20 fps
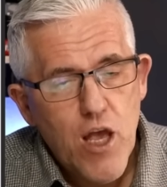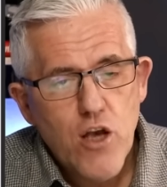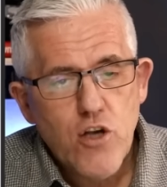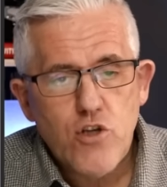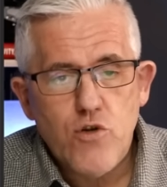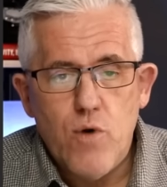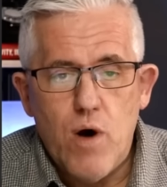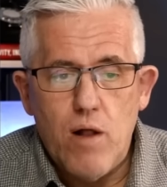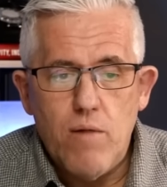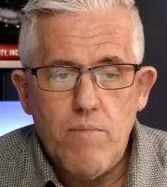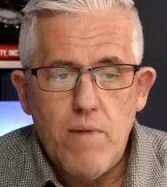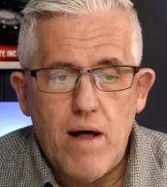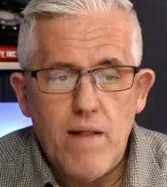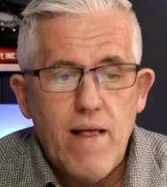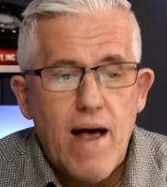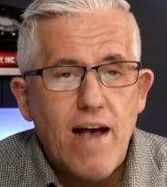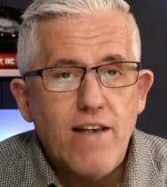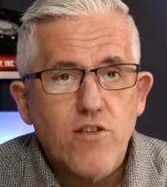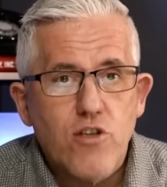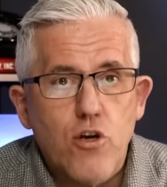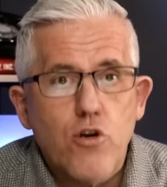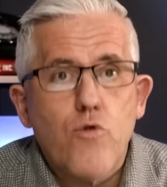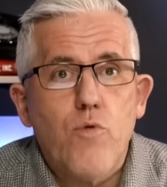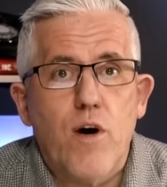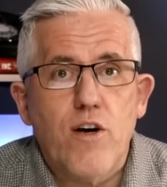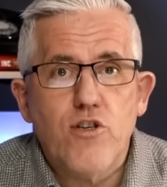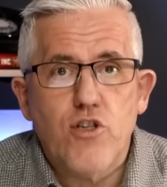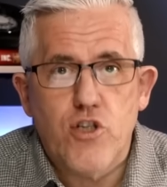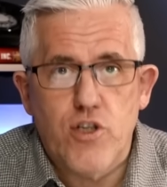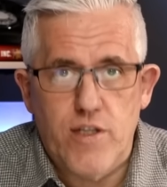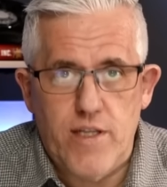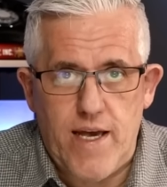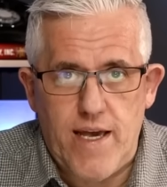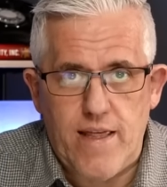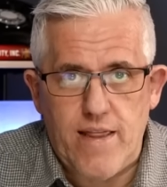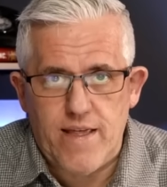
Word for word: So I'll, I'll ask a question like